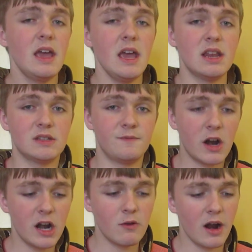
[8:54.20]
It is
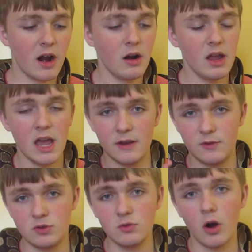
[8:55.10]
very rare, and if
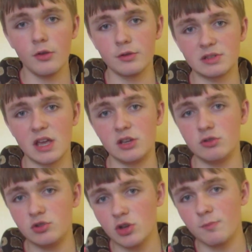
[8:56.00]
you do all those things,
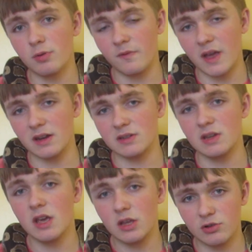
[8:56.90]
you should prevent
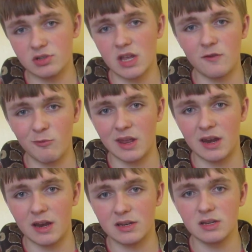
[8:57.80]
your snake from
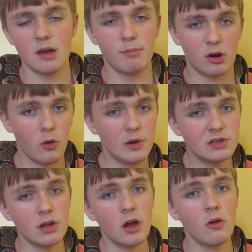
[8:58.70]
getting it. But always
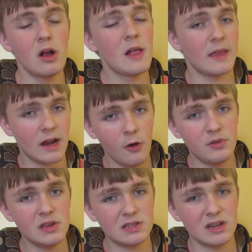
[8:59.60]
know that a
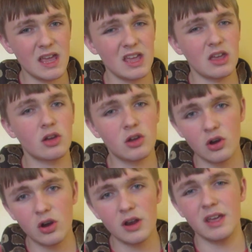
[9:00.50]
healthy snake
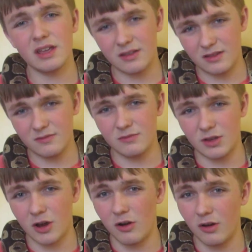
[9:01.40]
could,
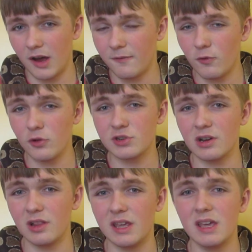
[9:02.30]

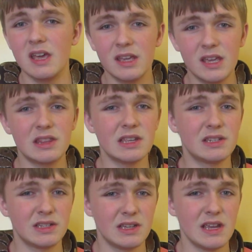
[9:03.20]
unfortunately, get this
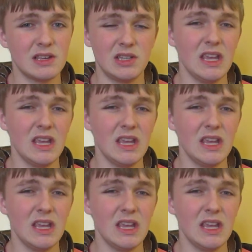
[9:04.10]
disease